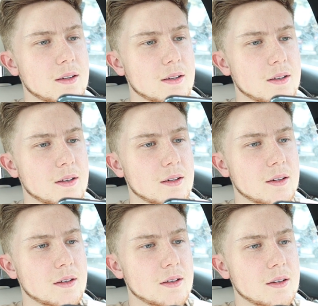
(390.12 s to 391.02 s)
Um.
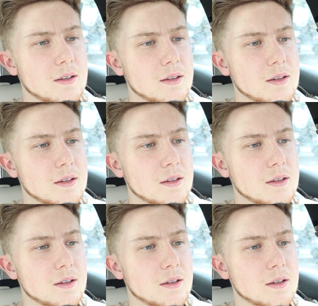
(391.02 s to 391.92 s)
Yes.
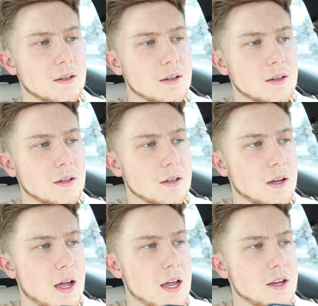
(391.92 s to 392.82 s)

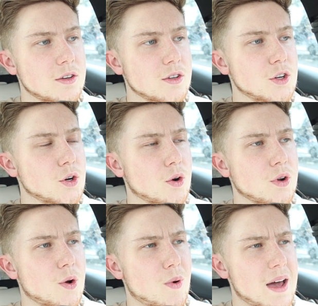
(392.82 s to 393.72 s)
And you
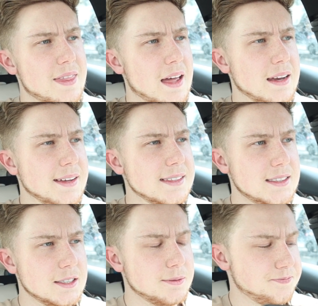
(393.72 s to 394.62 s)
don't know why that is.